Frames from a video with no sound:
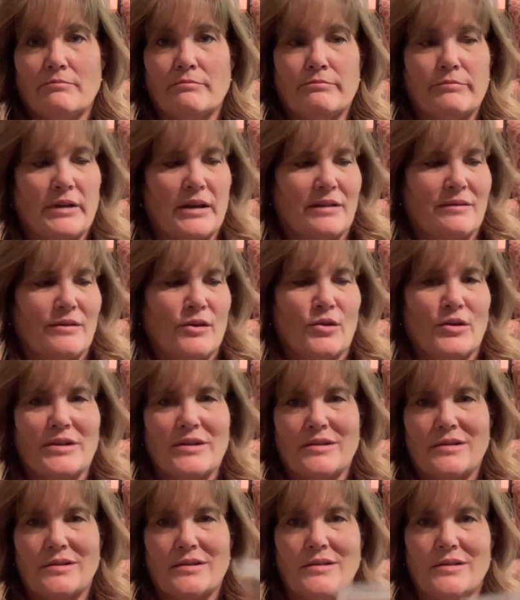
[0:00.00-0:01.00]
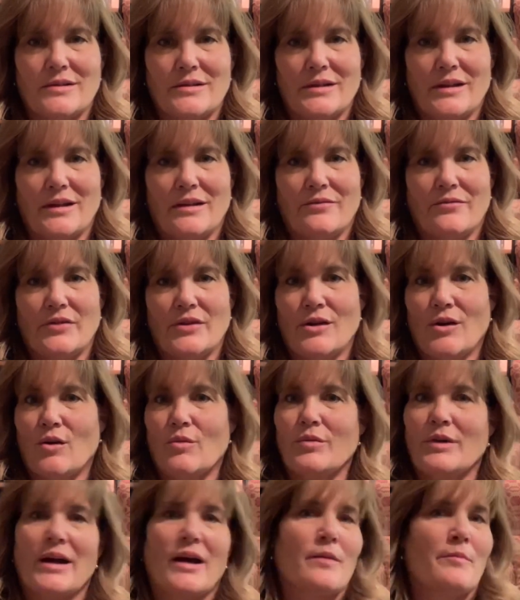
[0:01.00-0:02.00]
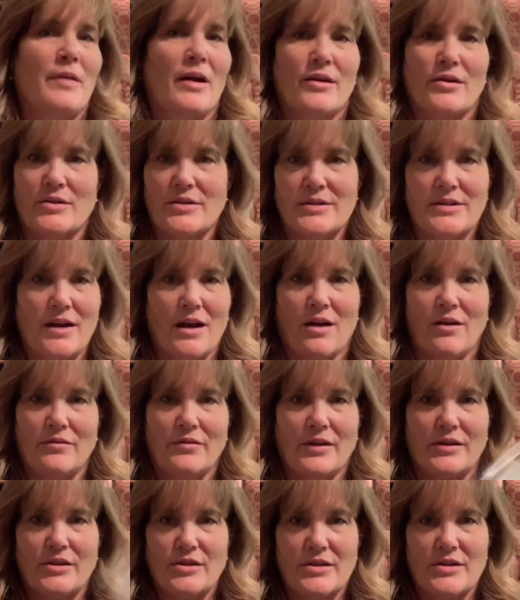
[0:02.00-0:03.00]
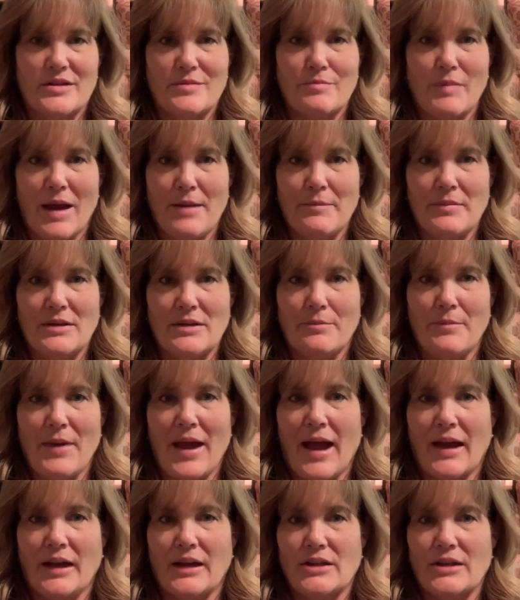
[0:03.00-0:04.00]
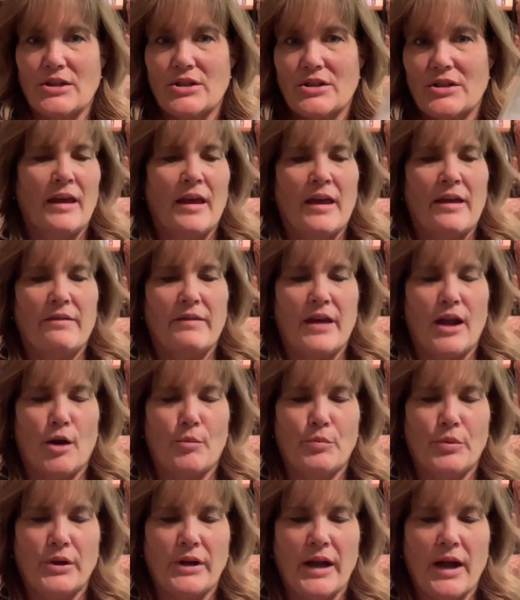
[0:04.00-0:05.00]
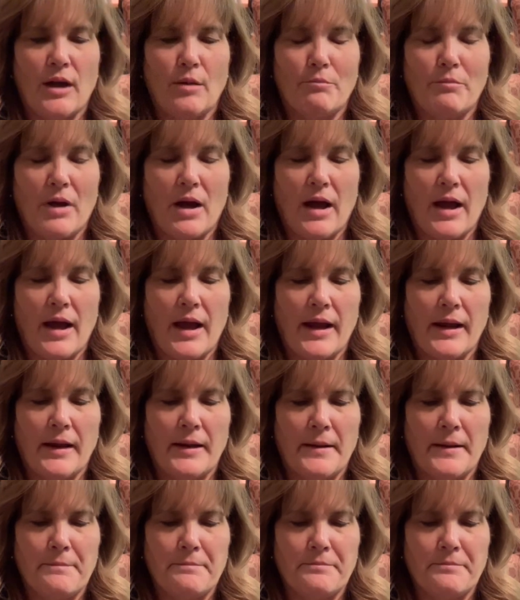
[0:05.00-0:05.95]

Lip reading: But of course, if you don't cut them out yourself, you just buy them in the package. They are put out by,